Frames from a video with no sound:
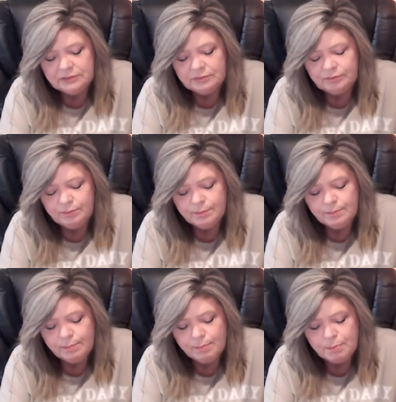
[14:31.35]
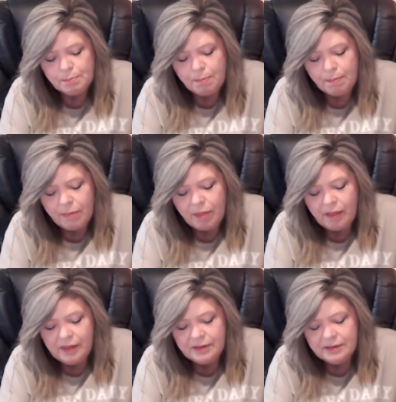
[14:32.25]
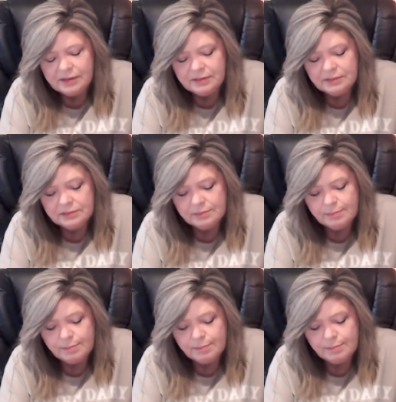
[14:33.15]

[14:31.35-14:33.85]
[no speech]